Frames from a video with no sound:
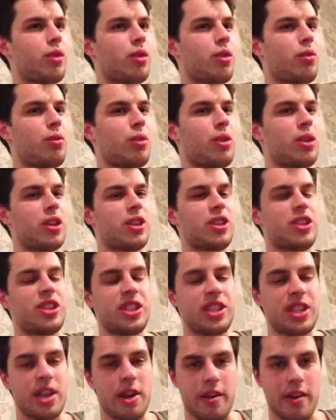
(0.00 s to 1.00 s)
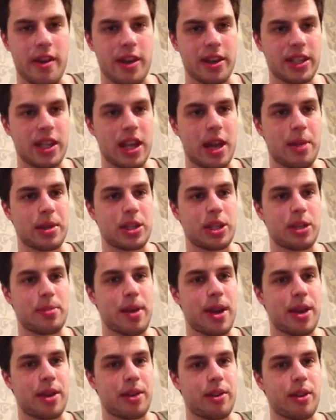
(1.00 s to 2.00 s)
with serious amateur
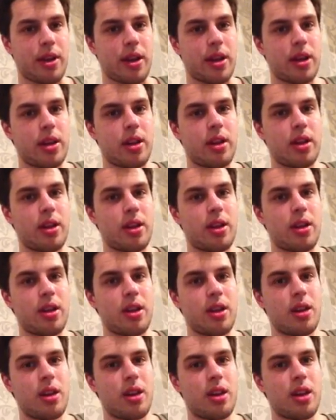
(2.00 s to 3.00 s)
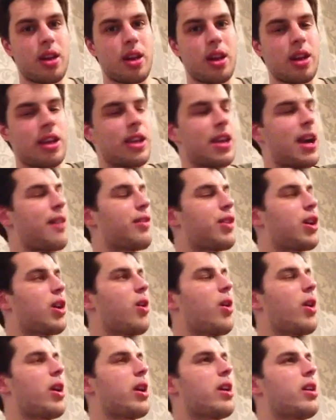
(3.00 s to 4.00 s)
pedigree. You have a
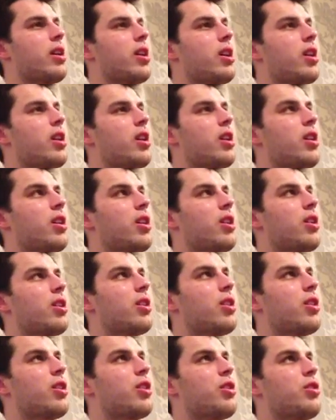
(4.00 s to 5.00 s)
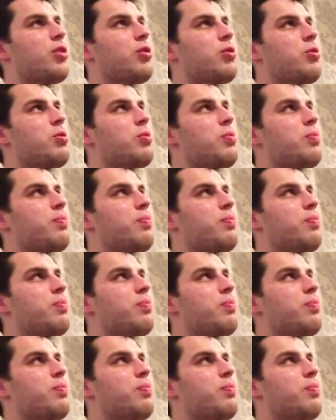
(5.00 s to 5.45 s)
guy who